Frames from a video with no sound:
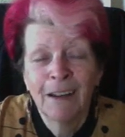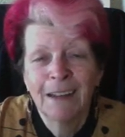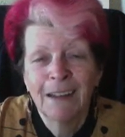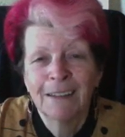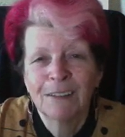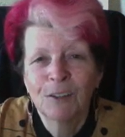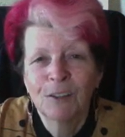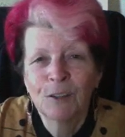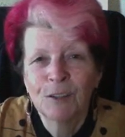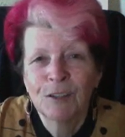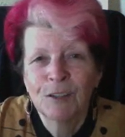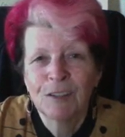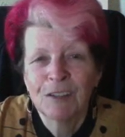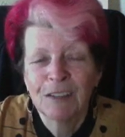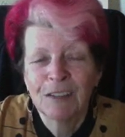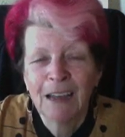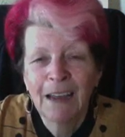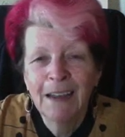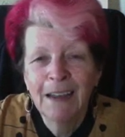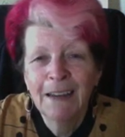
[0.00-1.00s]
has got to
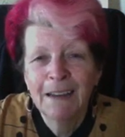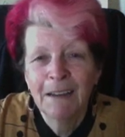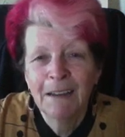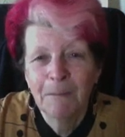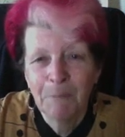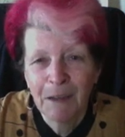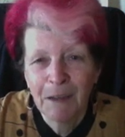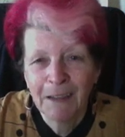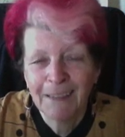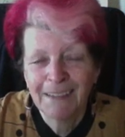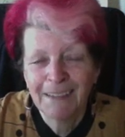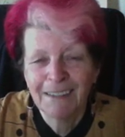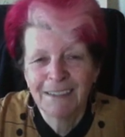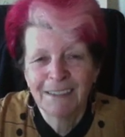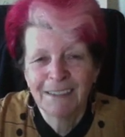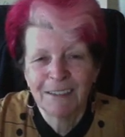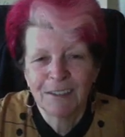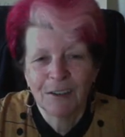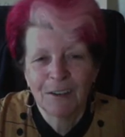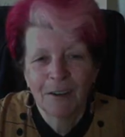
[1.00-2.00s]
say about this
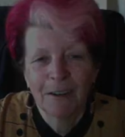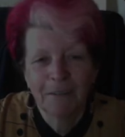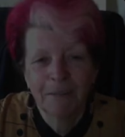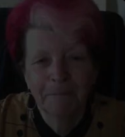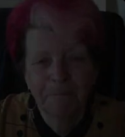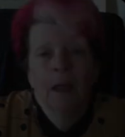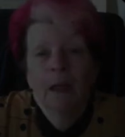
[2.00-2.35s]
design.